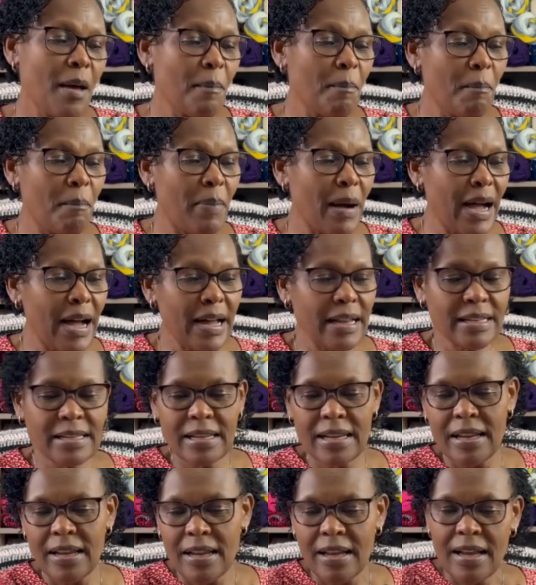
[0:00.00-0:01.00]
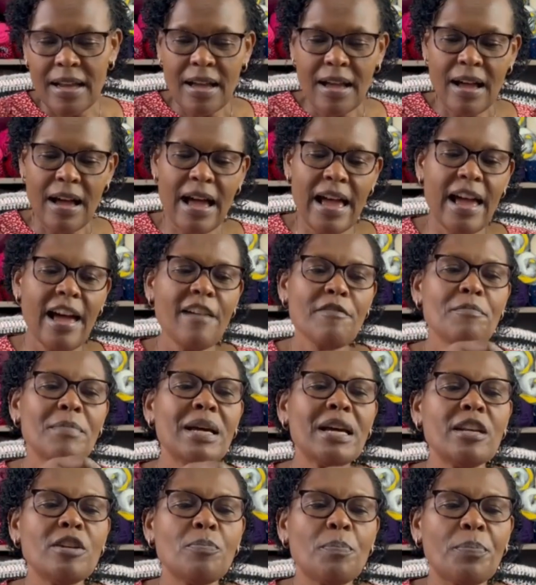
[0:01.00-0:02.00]
but I have
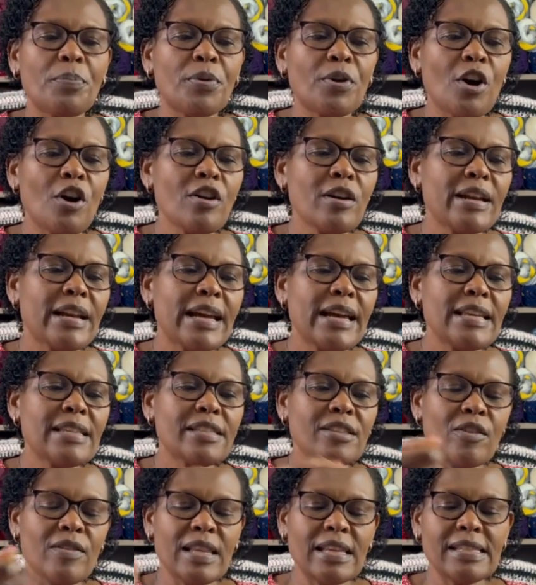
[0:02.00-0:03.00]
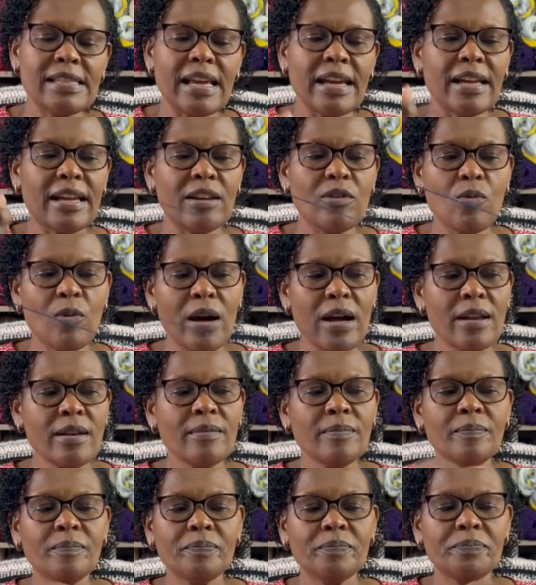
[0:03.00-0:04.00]
made progress on the second one,
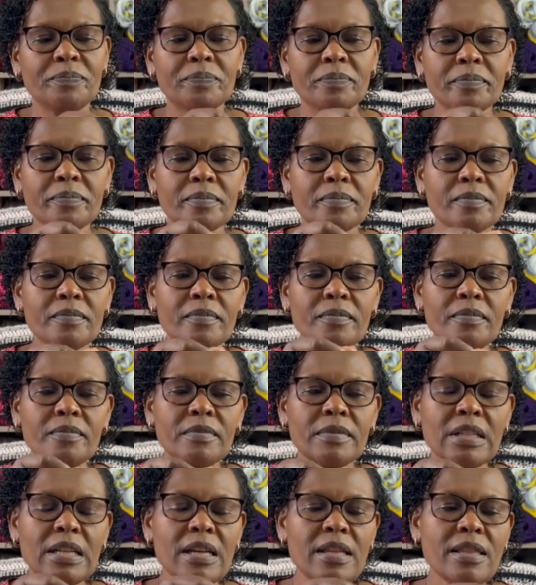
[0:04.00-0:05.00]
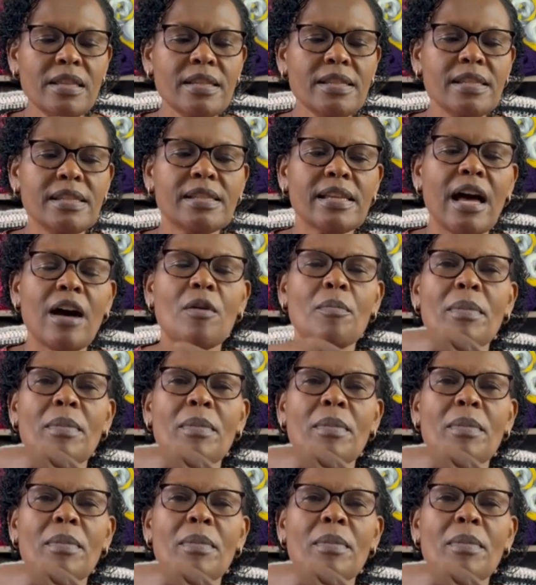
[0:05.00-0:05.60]
and this is how